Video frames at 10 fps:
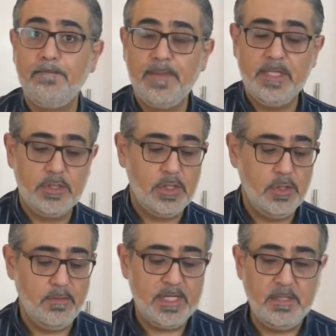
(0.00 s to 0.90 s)
into
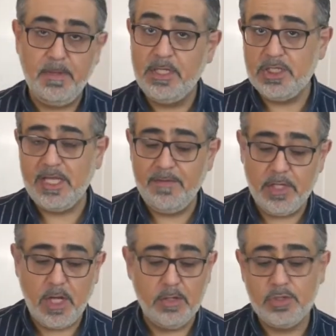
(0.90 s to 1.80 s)
your recipe. Just give it a
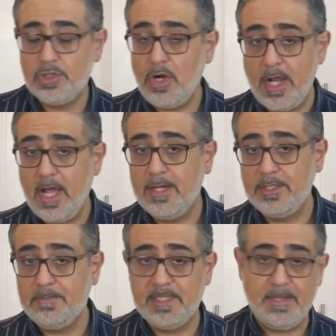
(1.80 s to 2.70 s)
go. Try
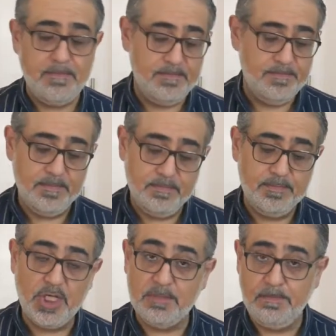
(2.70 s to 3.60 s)
100%
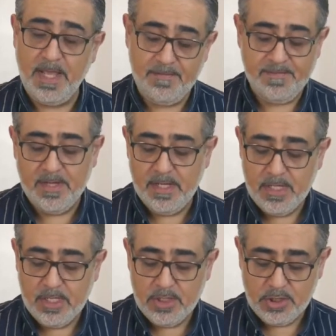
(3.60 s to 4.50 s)
just beef.
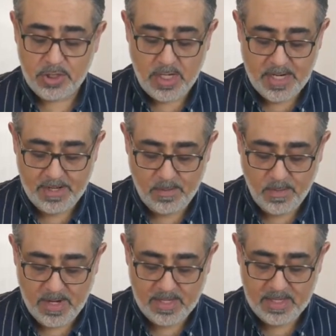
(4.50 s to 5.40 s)
Try it
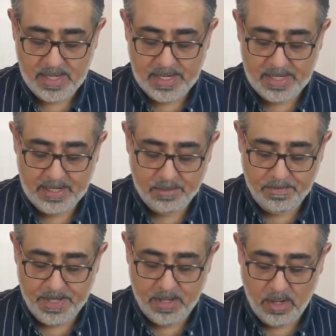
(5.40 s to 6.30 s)
with a little
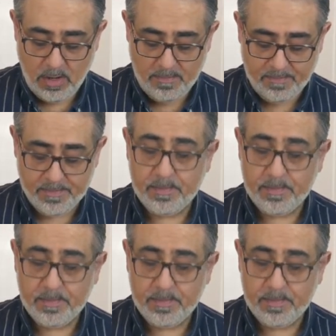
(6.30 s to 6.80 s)
bit of